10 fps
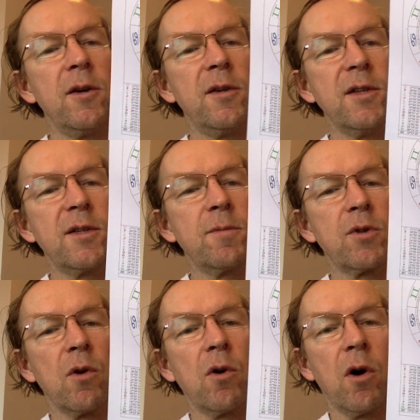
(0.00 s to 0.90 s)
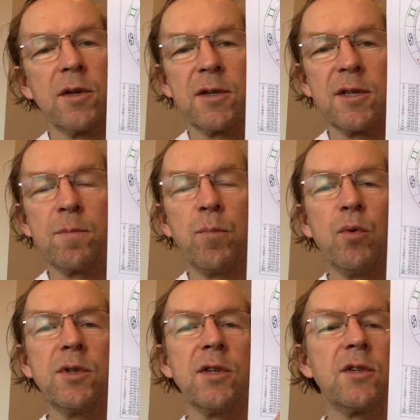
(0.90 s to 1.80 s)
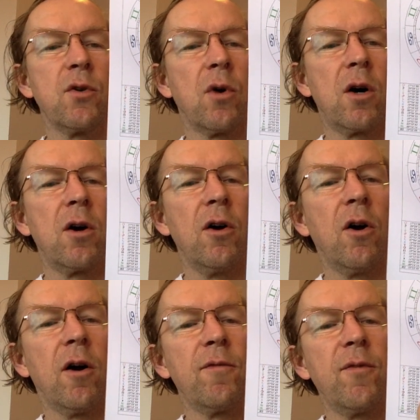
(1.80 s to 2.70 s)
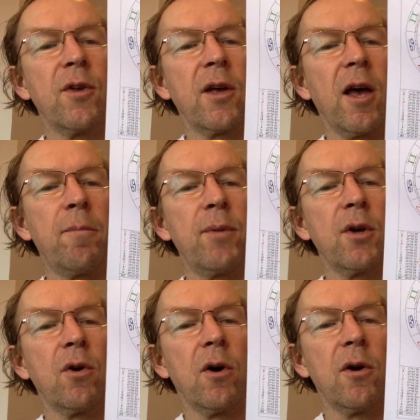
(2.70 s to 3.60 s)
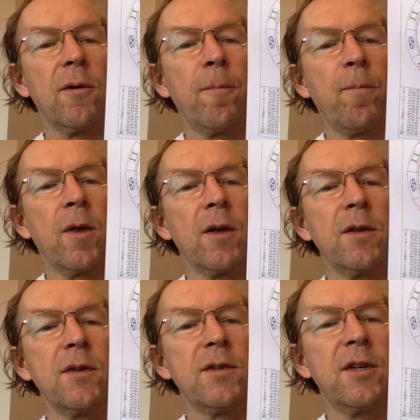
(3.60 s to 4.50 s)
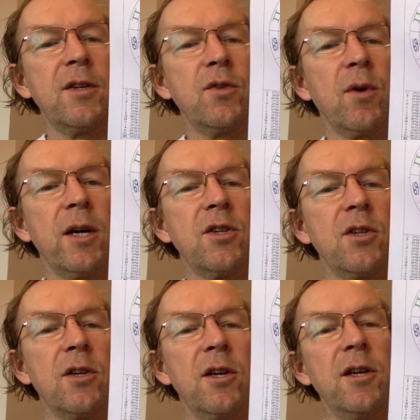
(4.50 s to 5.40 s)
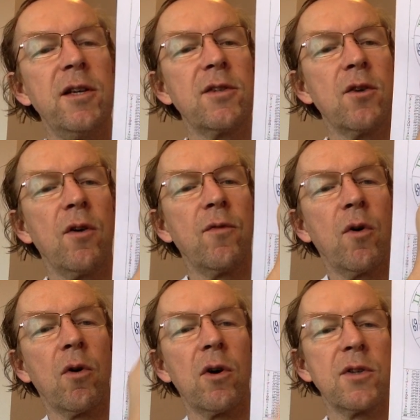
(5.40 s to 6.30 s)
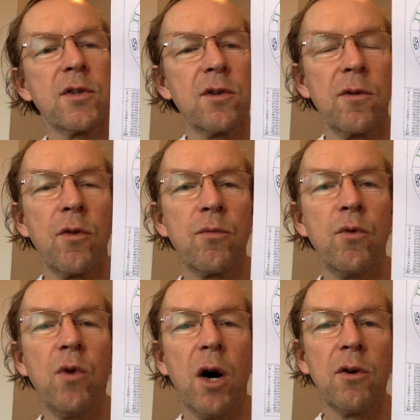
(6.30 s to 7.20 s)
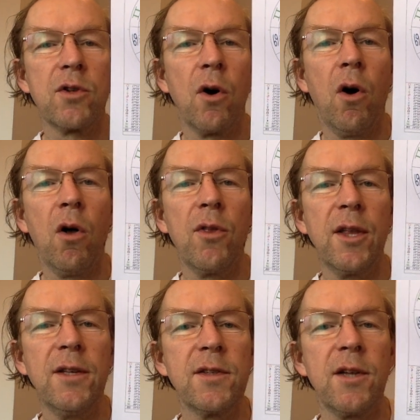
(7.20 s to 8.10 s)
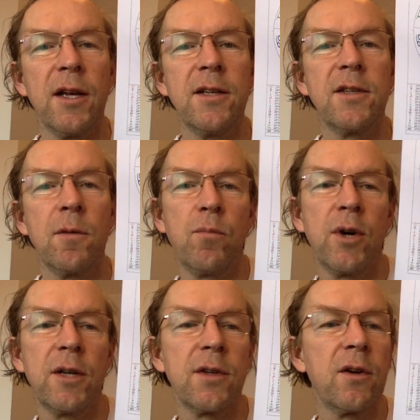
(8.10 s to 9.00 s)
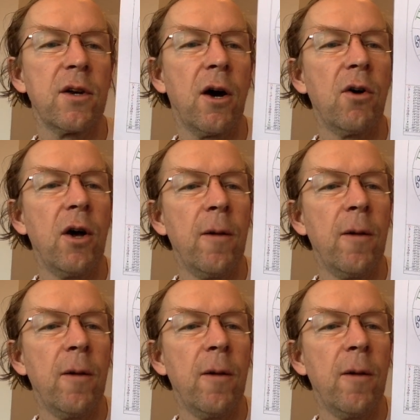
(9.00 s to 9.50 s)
so called dispositor of the Capricorn situation is, of course, throughout all these days and present now,